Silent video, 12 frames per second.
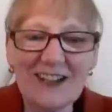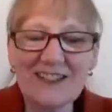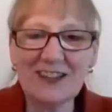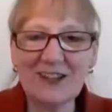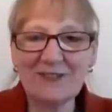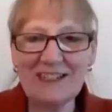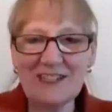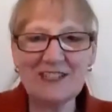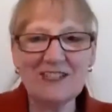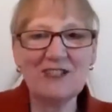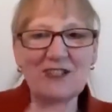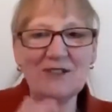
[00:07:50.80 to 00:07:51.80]
those are the
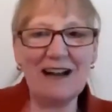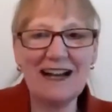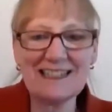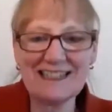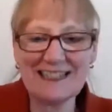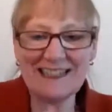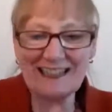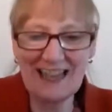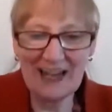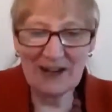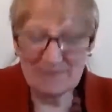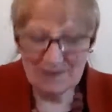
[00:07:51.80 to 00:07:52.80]
questions you ask
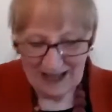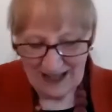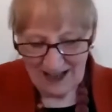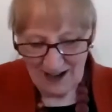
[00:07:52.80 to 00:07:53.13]
them.